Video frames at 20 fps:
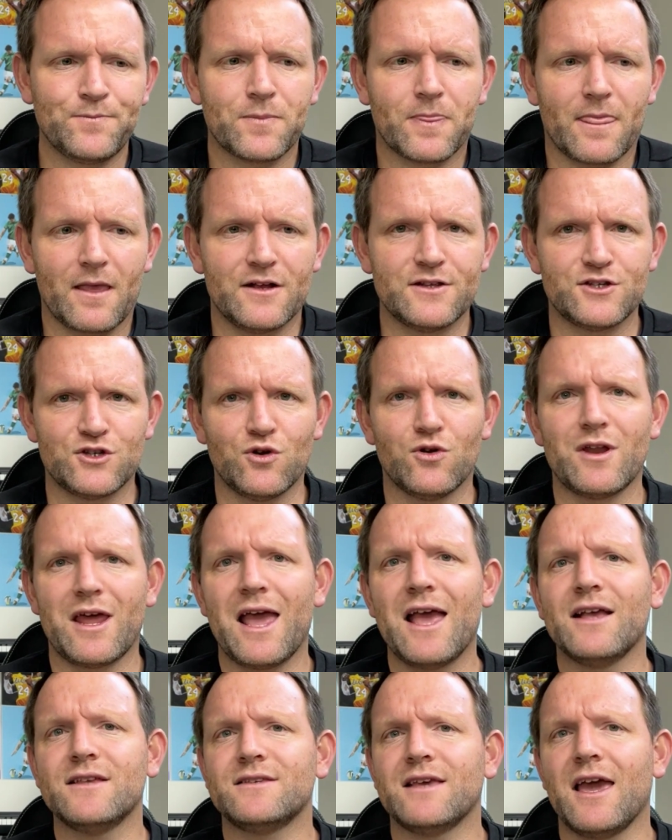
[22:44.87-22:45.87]
It's not
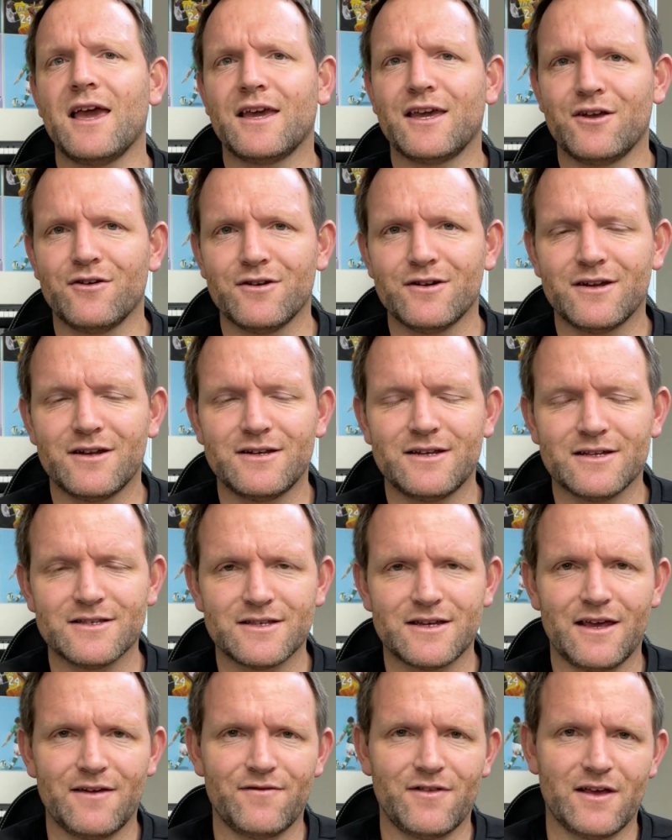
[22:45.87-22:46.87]
as accurate. It doesn't
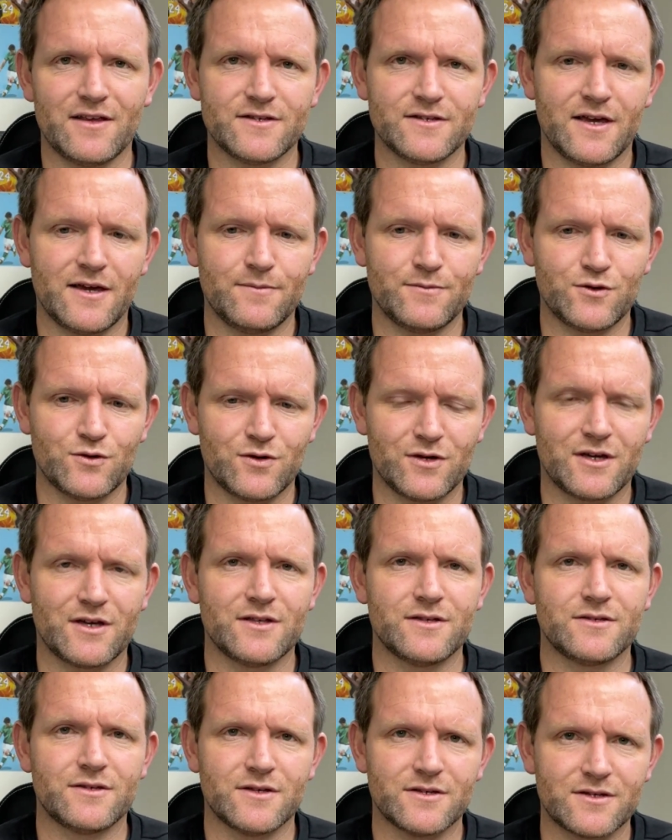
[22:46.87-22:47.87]
have that same sort of
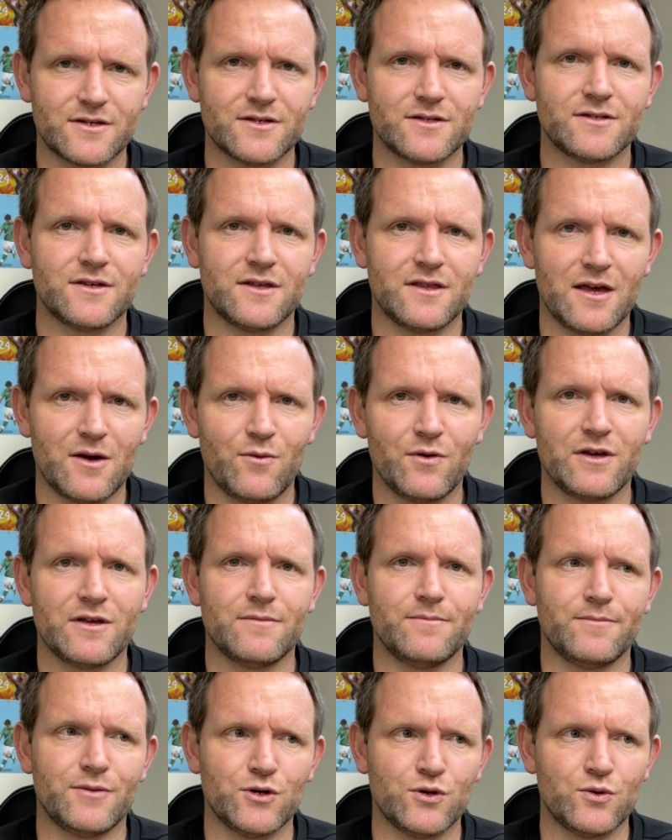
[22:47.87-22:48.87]
consistency that we can
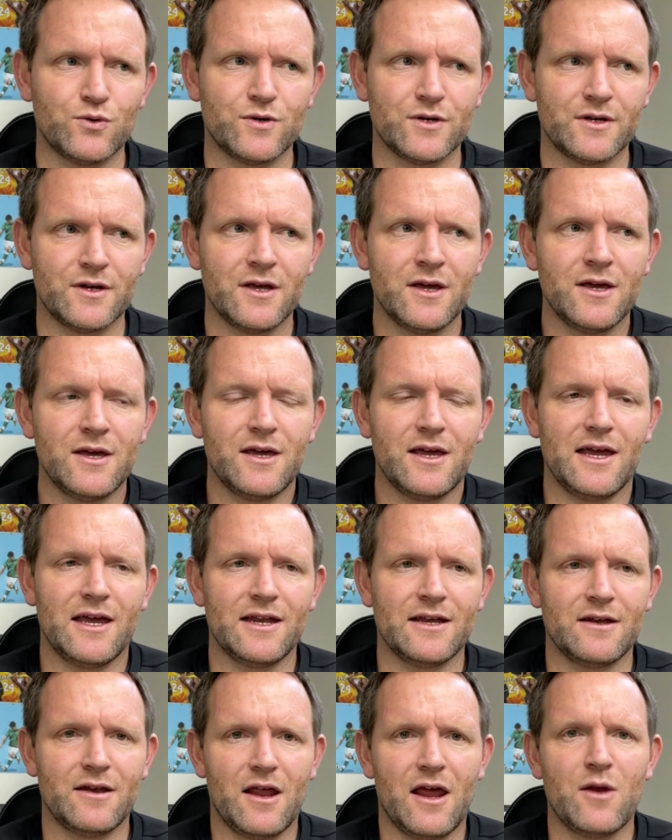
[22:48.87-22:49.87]
build
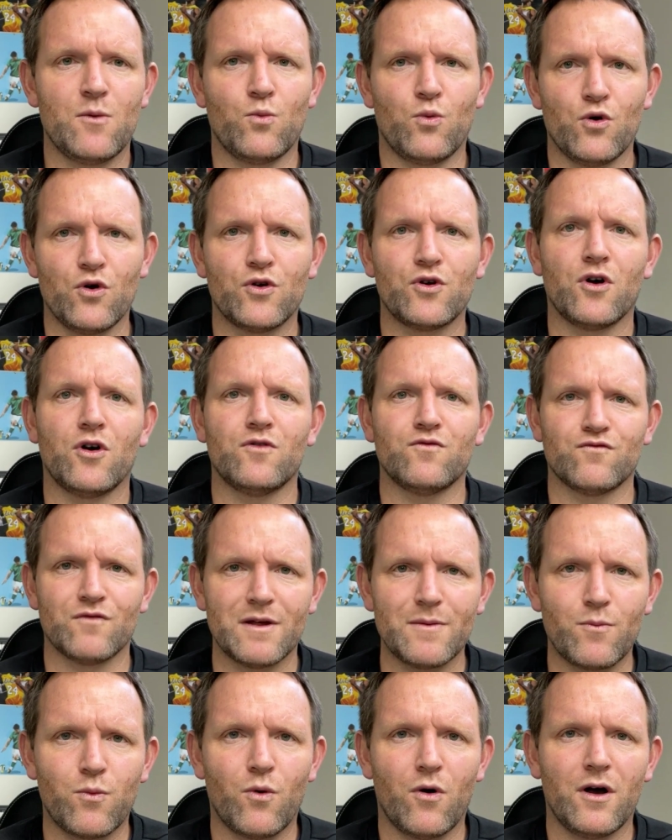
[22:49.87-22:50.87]
and work on
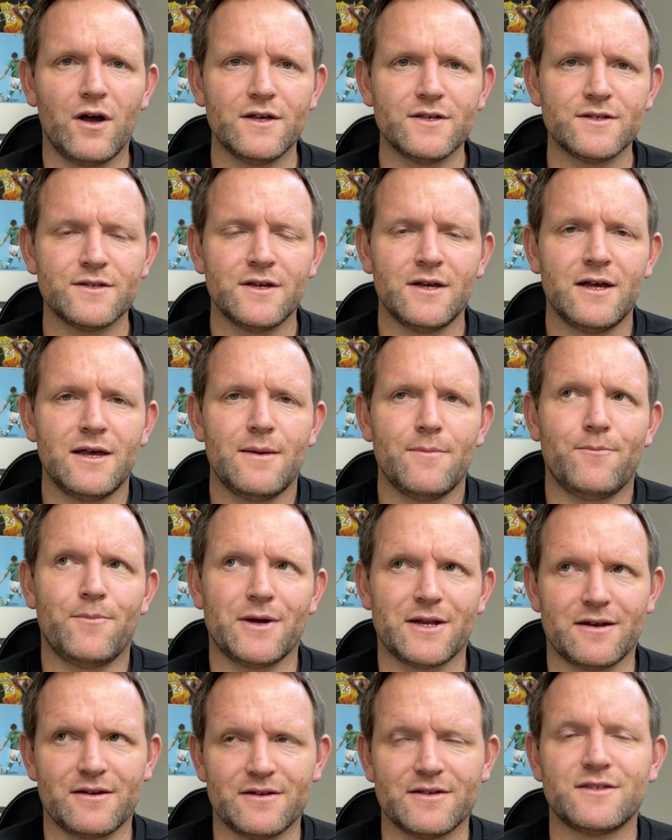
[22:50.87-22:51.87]
rep-wise, but
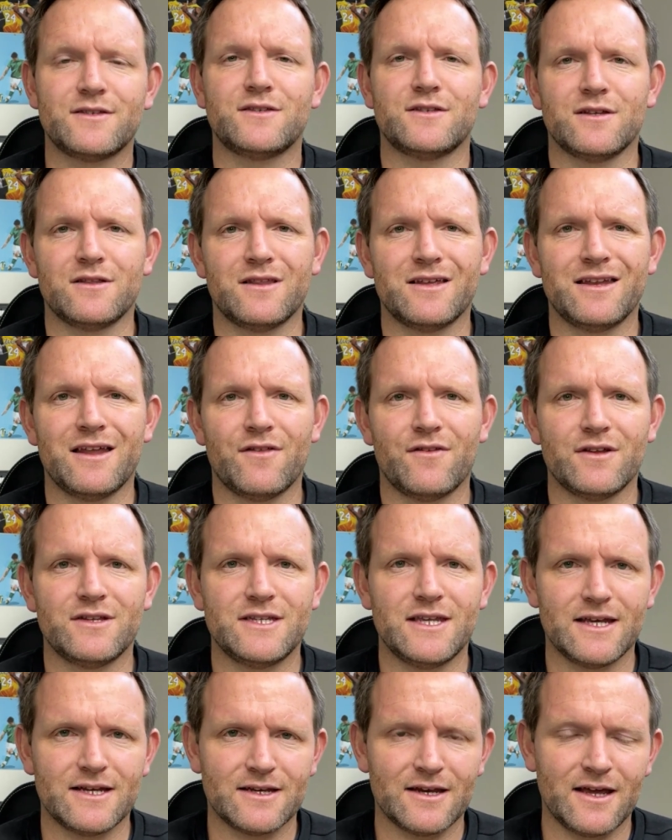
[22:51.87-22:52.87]
it is still another
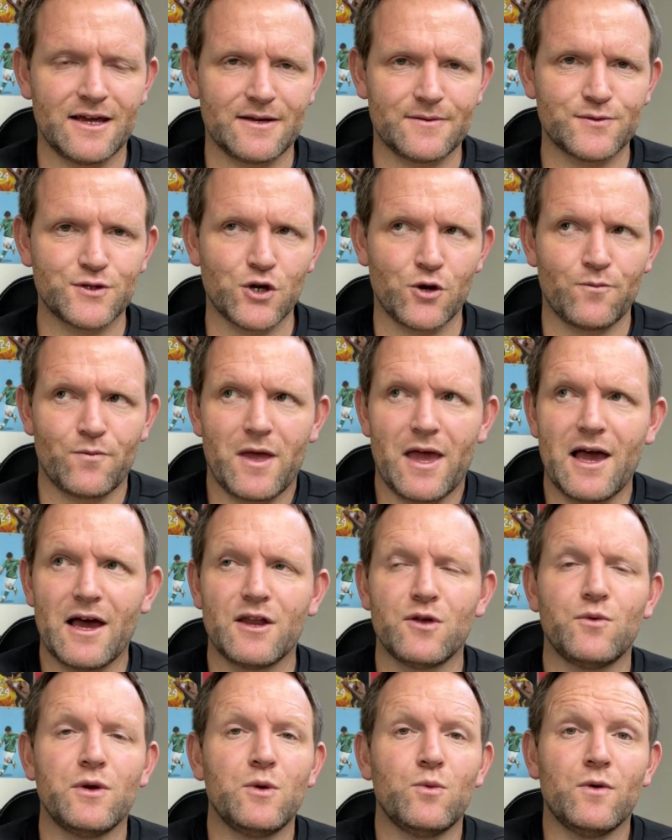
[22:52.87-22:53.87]
technique. So how do
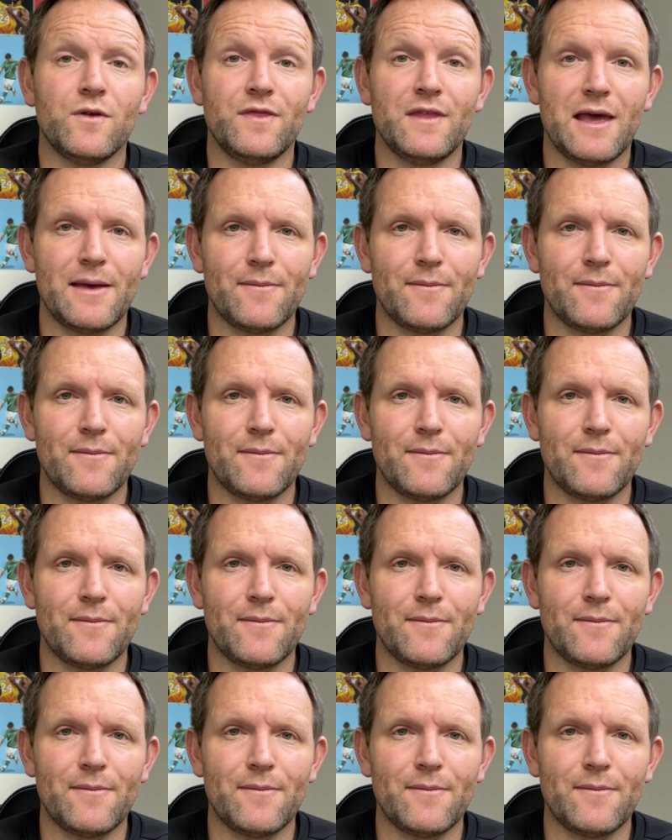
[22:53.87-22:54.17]
we win that